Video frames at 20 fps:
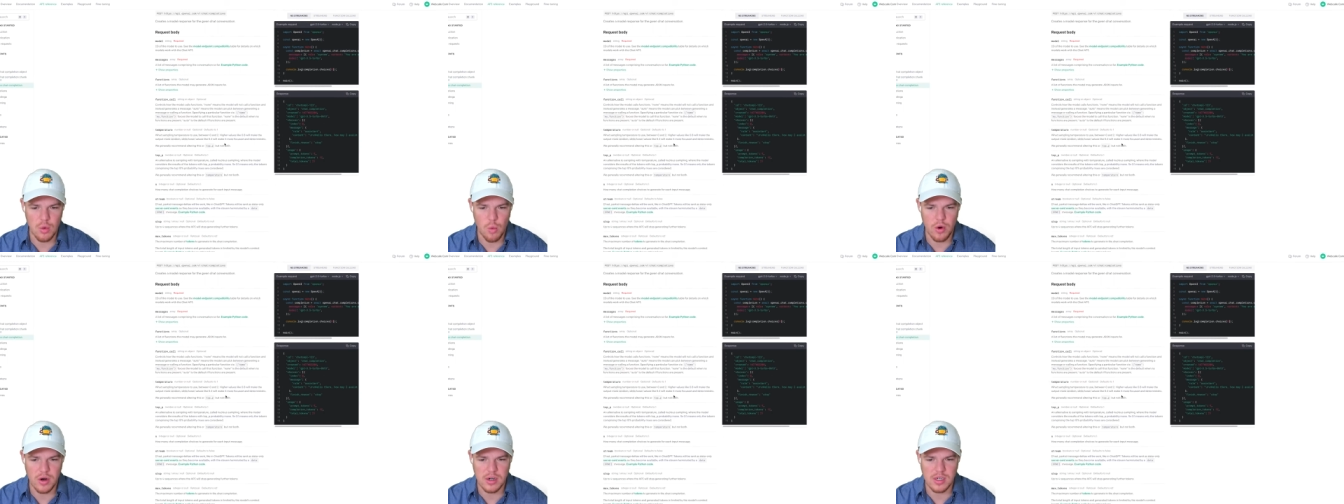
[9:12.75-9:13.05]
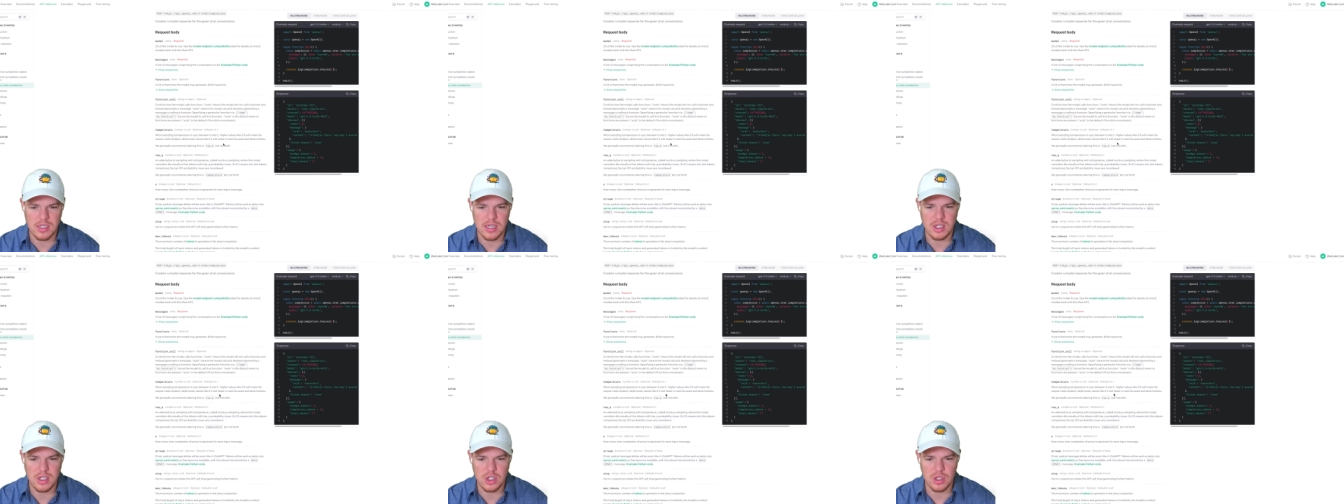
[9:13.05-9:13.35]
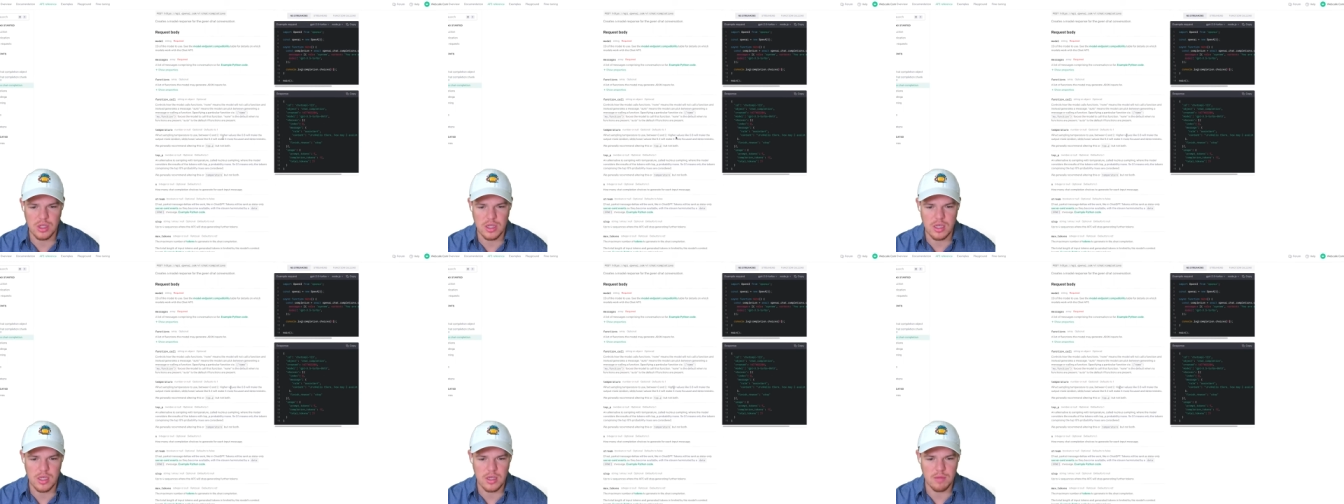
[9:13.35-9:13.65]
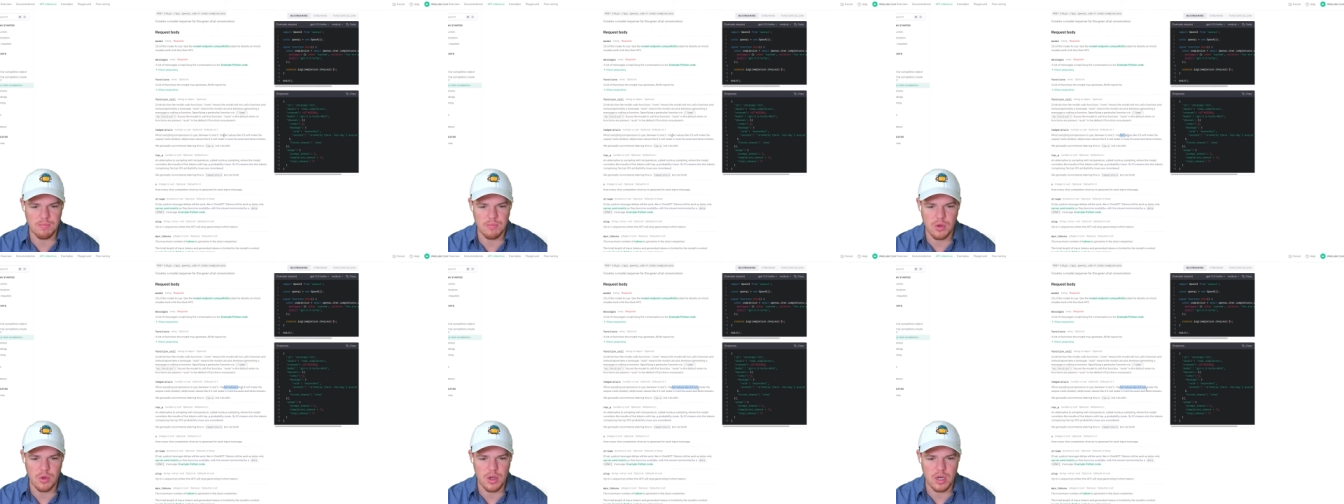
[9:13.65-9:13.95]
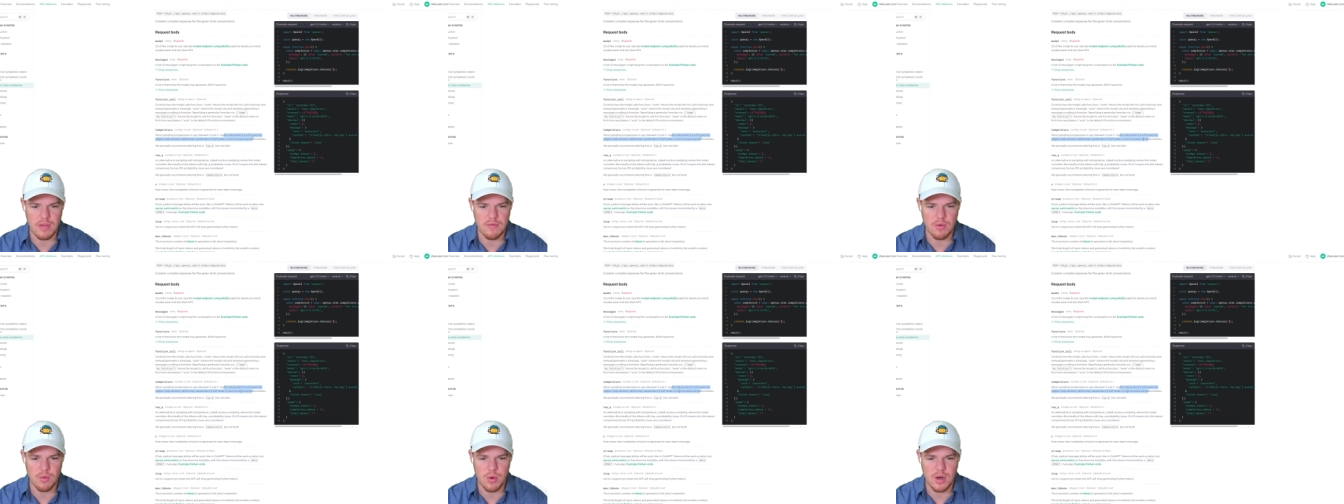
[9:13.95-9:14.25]
where essentially you
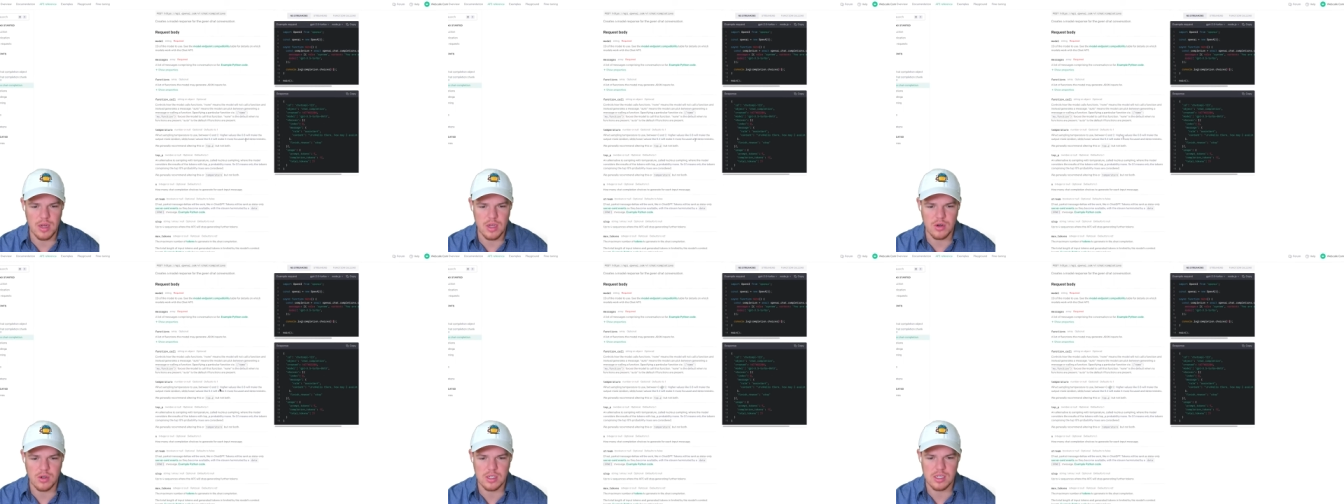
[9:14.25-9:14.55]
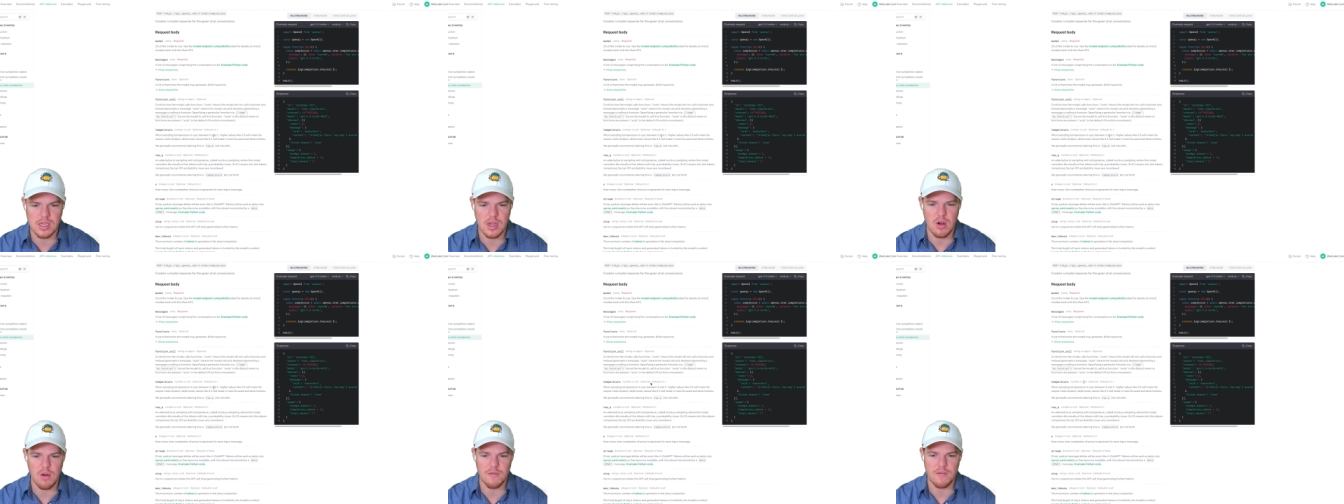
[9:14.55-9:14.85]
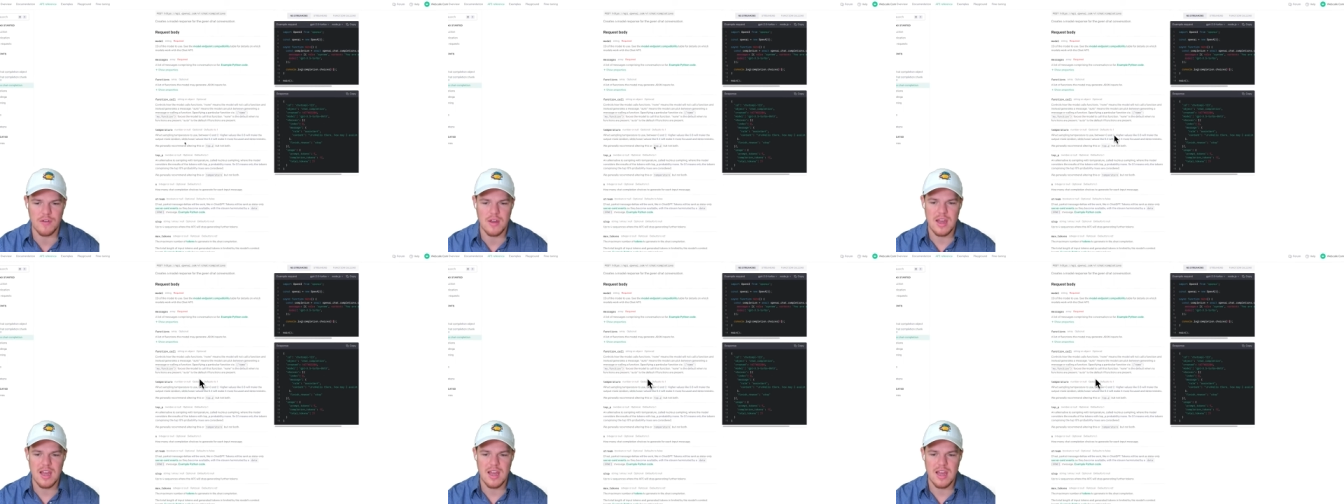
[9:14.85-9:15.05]
can even read it yourself